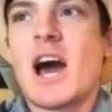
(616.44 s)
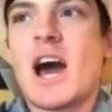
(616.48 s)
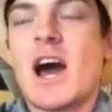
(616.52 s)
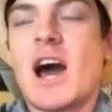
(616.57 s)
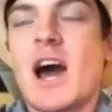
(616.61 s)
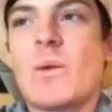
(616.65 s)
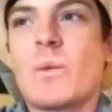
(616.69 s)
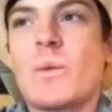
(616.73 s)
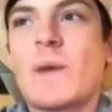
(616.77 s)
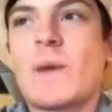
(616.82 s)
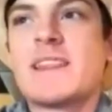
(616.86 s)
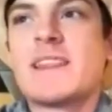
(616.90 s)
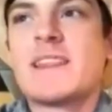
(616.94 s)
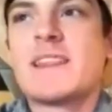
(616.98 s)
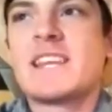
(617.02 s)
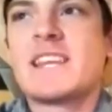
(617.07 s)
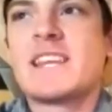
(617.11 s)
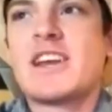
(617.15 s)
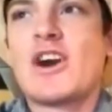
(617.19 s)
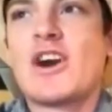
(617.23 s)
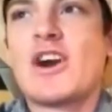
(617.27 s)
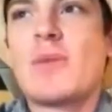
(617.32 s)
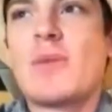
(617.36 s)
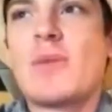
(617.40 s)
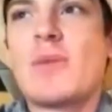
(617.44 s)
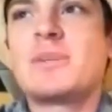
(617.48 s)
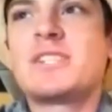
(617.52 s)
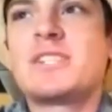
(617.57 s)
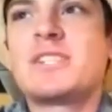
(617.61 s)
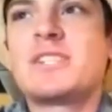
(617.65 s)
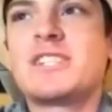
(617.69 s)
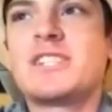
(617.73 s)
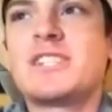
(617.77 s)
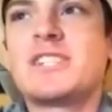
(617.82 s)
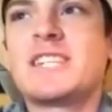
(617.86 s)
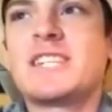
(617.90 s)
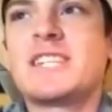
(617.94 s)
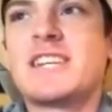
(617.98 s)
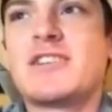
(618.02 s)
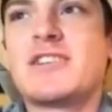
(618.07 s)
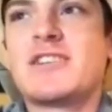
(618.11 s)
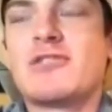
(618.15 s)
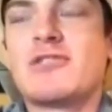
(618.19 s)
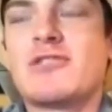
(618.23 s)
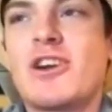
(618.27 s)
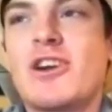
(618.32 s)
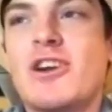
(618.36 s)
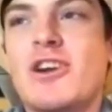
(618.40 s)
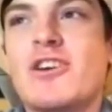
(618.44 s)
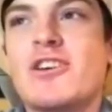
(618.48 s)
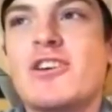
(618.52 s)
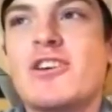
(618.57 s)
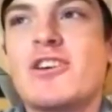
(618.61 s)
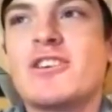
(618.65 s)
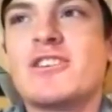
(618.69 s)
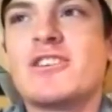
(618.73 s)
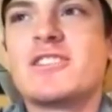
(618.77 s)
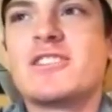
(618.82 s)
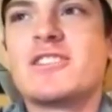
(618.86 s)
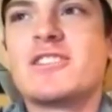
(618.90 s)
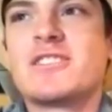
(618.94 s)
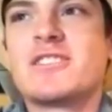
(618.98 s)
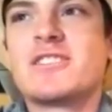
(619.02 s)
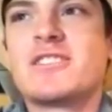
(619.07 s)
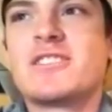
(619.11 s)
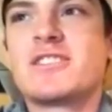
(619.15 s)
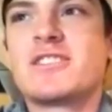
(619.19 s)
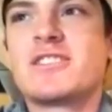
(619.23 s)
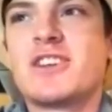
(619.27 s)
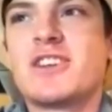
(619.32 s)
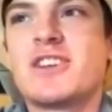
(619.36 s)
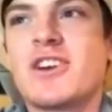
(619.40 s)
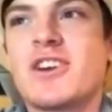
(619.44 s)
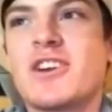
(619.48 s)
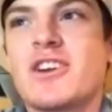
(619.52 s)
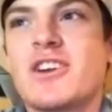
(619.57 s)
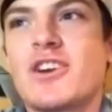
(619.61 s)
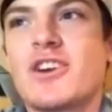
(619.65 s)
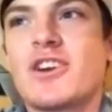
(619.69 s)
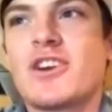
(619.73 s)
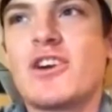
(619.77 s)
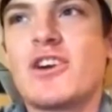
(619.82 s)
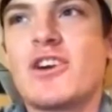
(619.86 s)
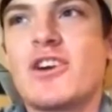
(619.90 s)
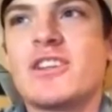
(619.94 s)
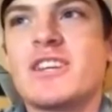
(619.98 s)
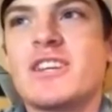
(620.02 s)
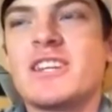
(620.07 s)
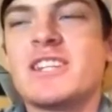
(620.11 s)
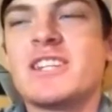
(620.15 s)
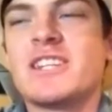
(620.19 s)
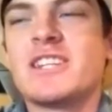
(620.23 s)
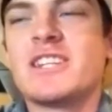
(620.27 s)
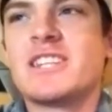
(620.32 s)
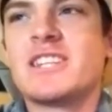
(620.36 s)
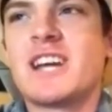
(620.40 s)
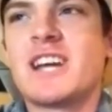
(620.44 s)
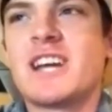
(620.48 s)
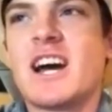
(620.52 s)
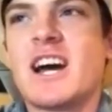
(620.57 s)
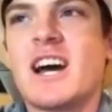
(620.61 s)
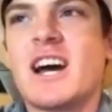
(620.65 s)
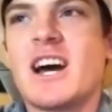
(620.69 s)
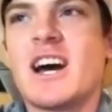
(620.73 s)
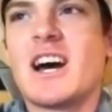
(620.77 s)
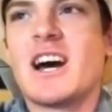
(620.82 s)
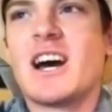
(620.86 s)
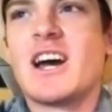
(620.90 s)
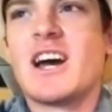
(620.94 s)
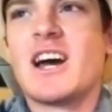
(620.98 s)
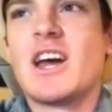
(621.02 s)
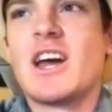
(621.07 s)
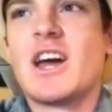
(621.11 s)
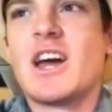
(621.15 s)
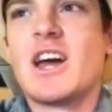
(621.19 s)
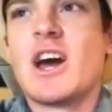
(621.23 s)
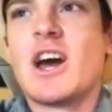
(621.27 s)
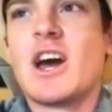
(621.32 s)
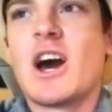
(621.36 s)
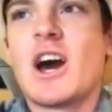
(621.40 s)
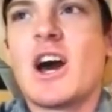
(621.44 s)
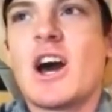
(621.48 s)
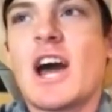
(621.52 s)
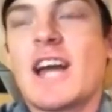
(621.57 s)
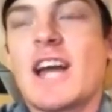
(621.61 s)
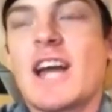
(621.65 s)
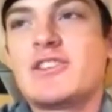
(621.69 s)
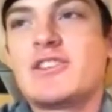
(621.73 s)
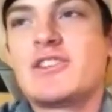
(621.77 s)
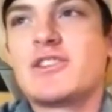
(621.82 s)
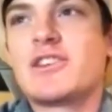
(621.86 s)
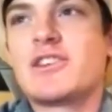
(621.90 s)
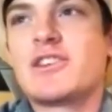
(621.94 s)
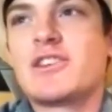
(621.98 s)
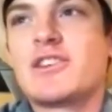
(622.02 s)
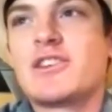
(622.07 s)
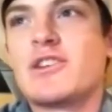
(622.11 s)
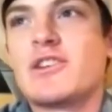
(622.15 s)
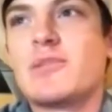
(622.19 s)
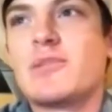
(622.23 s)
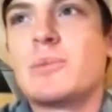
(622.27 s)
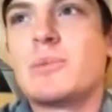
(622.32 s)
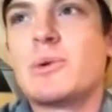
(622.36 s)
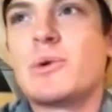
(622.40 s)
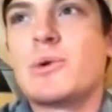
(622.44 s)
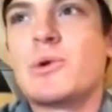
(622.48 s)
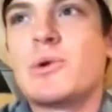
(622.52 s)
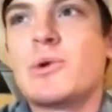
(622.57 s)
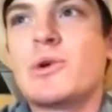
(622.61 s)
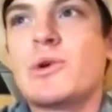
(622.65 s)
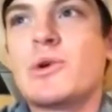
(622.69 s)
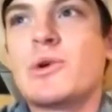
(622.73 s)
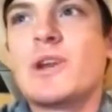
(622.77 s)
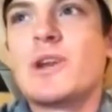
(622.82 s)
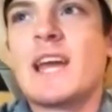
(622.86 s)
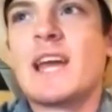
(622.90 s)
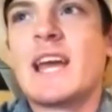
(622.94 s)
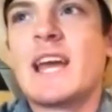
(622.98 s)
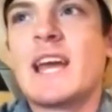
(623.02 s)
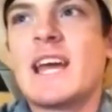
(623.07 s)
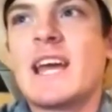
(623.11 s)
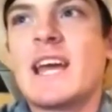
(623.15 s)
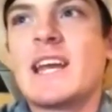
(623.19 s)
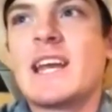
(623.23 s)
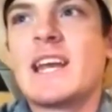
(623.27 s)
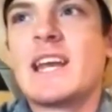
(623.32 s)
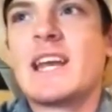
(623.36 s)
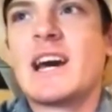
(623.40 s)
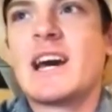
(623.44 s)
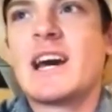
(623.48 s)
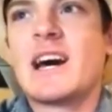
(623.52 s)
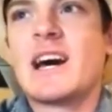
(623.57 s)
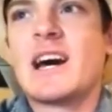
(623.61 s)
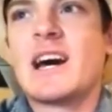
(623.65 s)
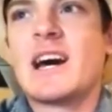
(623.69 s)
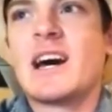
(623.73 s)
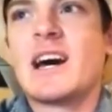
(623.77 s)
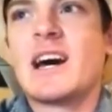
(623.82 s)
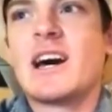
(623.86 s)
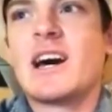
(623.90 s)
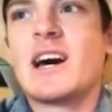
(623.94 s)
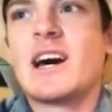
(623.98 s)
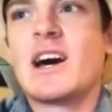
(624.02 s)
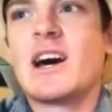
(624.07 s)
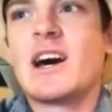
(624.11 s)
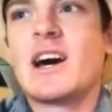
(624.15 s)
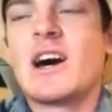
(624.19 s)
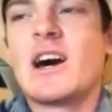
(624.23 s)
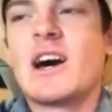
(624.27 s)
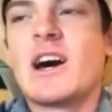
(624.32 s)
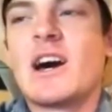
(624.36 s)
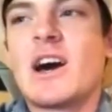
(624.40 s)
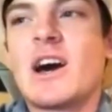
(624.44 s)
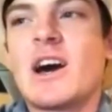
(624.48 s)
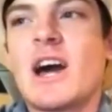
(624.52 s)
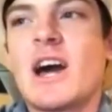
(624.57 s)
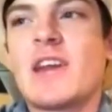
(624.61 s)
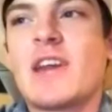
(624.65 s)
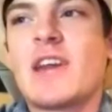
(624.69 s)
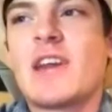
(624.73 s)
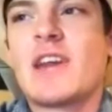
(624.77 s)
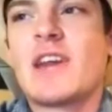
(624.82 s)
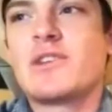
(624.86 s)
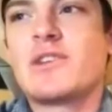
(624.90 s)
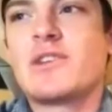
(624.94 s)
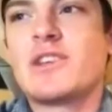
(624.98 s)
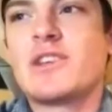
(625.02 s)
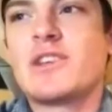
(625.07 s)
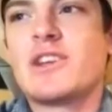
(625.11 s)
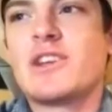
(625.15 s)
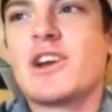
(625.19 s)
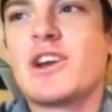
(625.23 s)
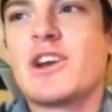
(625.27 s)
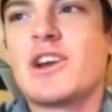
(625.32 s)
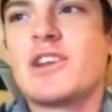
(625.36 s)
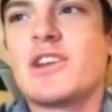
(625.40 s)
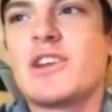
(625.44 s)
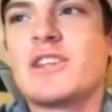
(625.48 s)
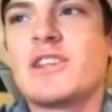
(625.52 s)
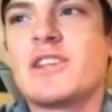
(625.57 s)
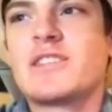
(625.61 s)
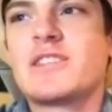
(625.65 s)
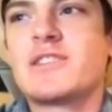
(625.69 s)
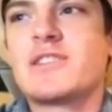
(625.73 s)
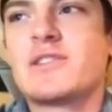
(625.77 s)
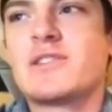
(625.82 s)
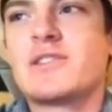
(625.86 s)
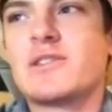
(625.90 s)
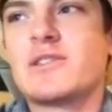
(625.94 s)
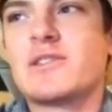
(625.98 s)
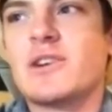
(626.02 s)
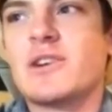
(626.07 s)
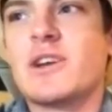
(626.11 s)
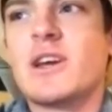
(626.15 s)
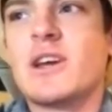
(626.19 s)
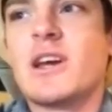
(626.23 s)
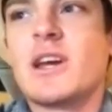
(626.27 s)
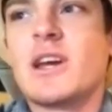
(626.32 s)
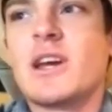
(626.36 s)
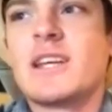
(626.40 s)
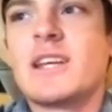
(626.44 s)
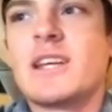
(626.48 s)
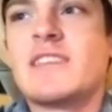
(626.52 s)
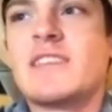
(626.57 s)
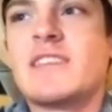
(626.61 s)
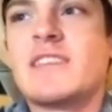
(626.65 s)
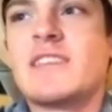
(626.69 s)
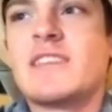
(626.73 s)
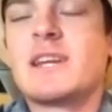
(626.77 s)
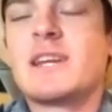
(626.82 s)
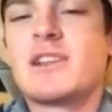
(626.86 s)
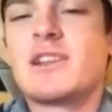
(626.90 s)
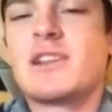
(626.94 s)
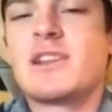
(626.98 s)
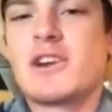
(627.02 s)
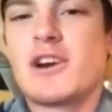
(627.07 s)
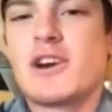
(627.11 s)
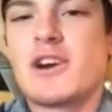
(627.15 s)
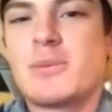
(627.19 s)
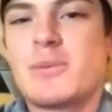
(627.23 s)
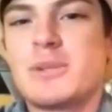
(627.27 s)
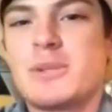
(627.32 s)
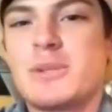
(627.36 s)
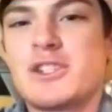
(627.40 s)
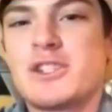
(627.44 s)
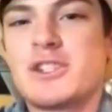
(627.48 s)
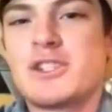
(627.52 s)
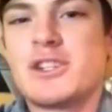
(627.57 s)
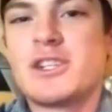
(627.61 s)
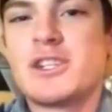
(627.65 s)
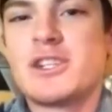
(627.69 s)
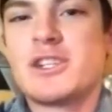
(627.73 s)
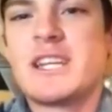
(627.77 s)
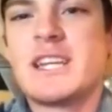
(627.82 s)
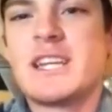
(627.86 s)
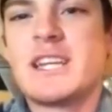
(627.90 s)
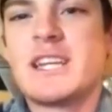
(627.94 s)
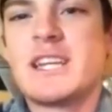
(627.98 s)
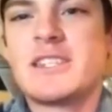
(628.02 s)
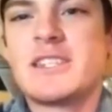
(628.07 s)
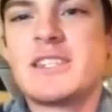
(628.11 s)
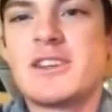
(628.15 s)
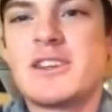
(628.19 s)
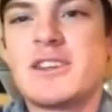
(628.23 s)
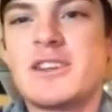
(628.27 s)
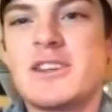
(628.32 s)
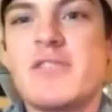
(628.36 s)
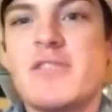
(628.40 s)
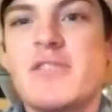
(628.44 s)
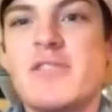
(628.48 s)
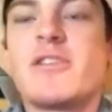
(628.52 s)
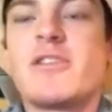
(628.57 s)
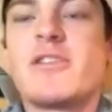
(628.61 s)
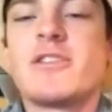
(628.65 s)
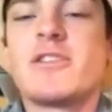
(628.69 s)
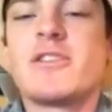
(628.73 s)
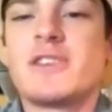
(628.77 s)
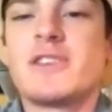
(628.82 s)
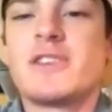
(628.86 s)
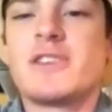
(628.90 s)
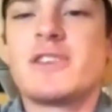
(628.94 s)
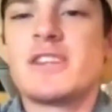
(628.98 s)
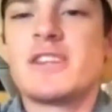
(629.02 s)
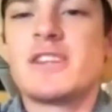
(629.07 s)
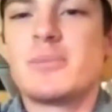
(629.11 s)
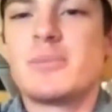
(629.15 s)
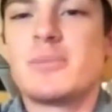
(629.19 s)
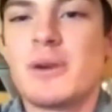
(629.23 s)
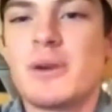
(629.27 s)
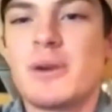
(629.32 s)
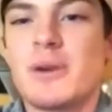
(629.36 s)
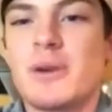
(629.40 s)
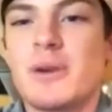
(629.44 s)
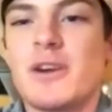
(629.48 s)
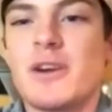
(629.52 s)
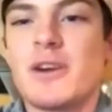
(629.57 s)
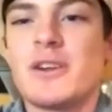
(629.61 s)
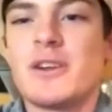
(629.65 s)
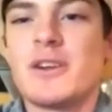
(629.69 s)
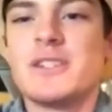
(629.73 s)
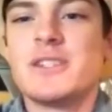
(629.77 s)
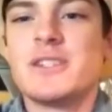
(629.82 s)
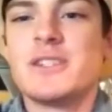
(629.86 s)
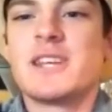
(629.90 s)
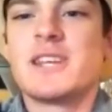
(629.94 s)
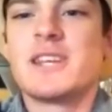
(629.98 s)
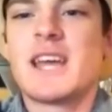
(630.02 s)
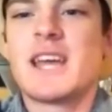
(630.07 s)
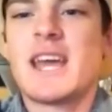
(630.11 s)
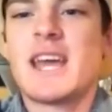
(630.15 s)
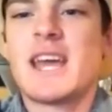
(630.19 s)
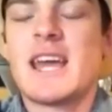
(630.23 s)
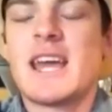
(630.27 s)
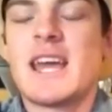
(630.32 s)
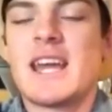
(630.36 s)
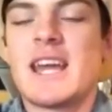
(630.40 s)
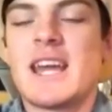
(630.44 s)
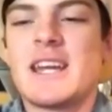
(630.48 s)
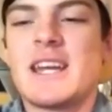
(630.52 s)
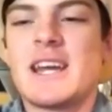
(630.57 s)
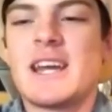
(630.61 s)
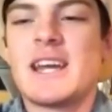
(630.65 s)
when the opportunity arose to go to college, I took it on board, and I thought, this will give me a lot of opportunity to go further into the pros, and